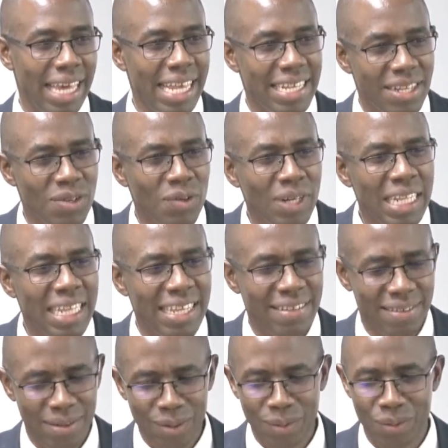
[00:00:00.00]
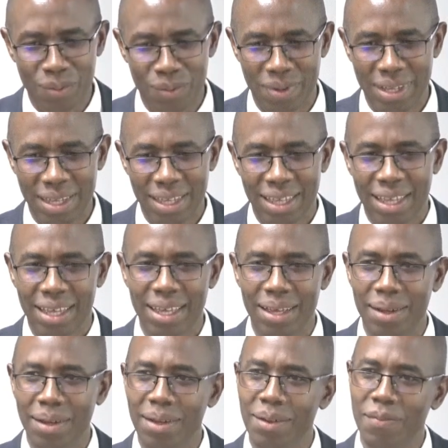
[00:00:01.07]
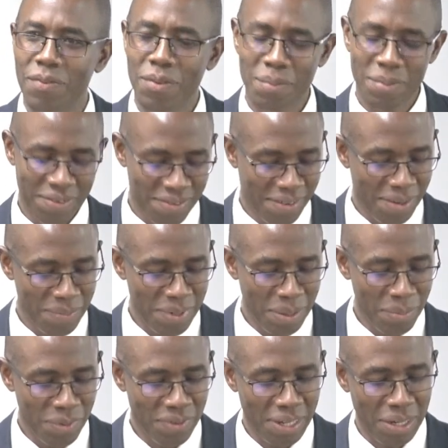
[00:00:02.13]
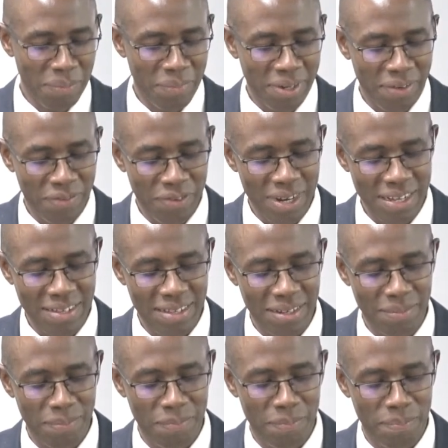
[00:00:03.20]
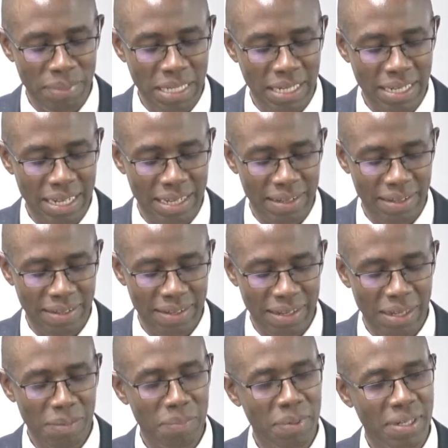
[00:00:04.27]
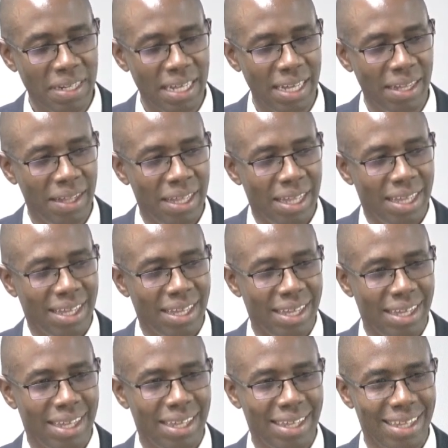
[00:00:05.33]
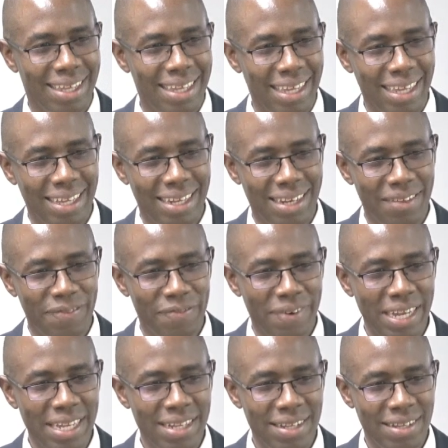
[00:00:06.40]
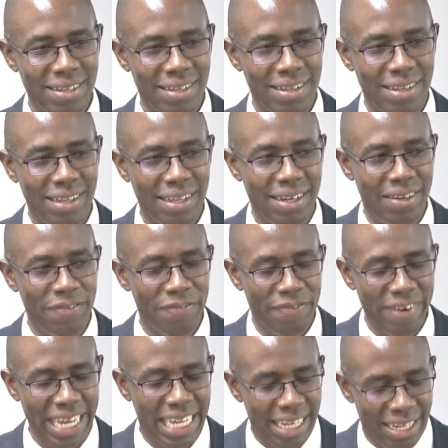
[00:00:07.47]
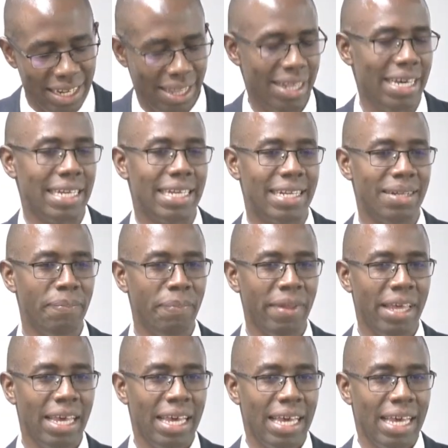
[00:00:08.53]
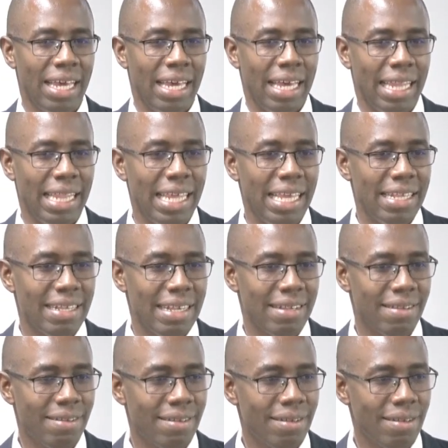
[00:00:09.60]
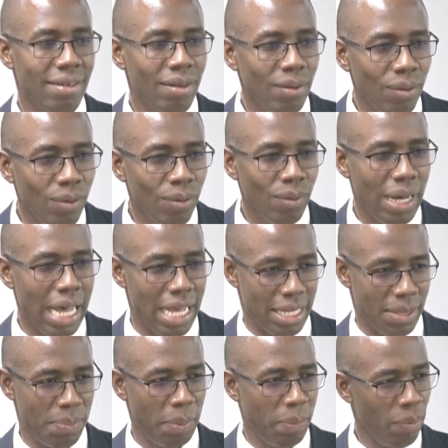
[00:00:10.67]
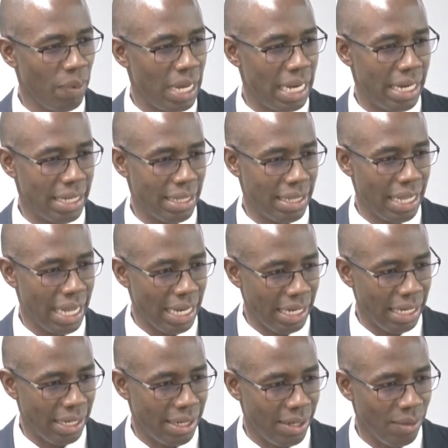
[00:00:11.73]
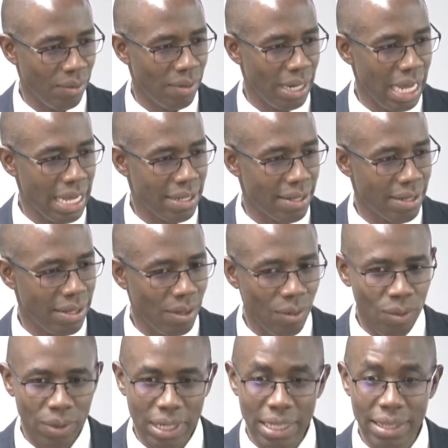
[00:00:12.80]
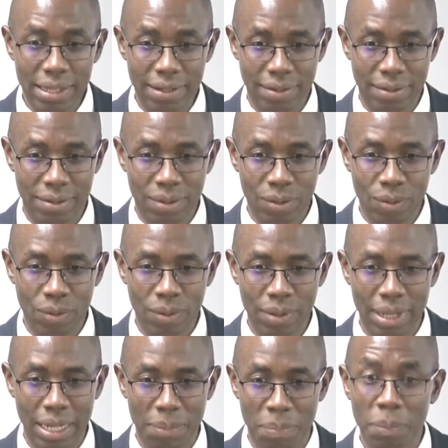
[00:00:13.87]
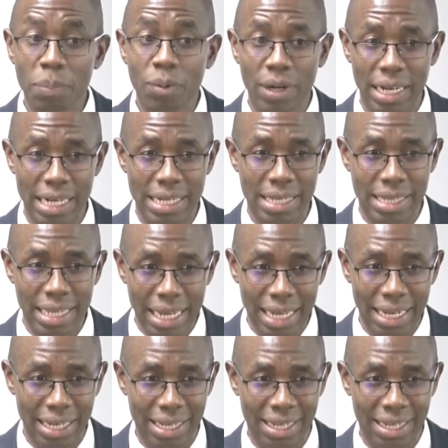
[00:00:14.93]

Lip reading: It's not in the slow. From the scripture Muksanin read for us in Peter, 2 Peter, it defined that there's a slow as people understand it, not as slow in the slow that people understand.